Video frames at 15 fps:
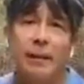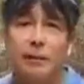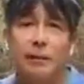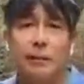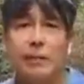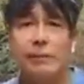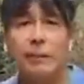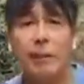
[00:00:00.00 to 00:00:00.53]
This
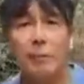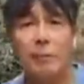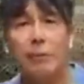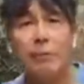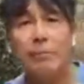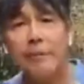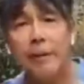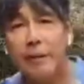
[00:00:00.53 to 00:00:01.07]
was developed
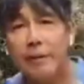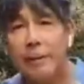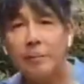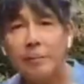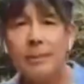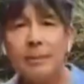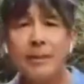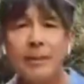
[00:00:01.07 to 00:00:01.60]
with very
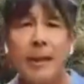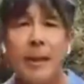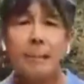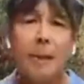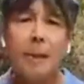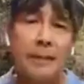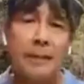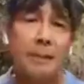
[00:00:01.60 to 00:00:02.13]
specific
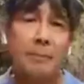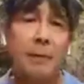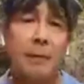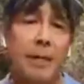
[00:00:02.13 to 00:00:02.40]
campaigns in